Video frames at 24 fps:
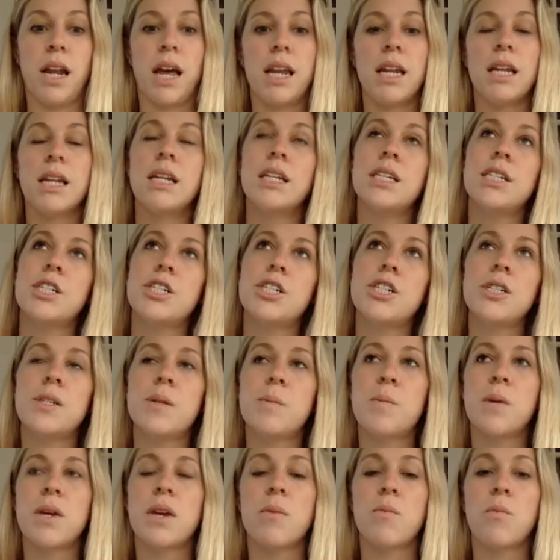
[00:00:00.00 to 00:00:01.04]
And in addition to
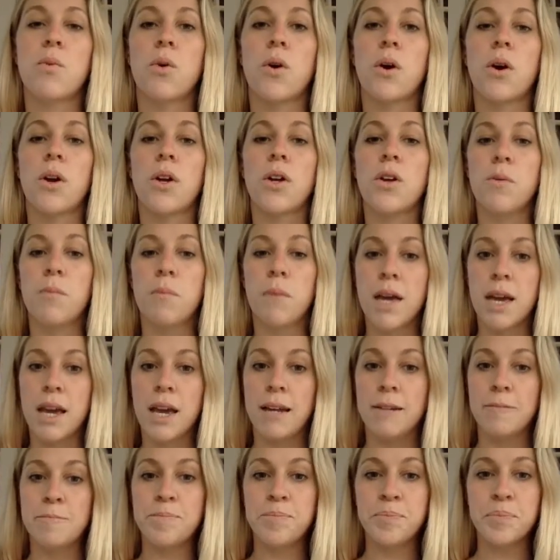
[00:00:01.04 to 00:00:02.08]
being more
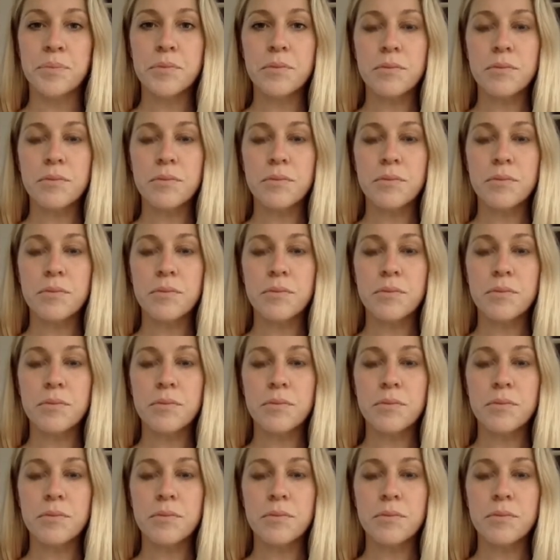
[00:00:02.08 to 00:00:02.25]
humane,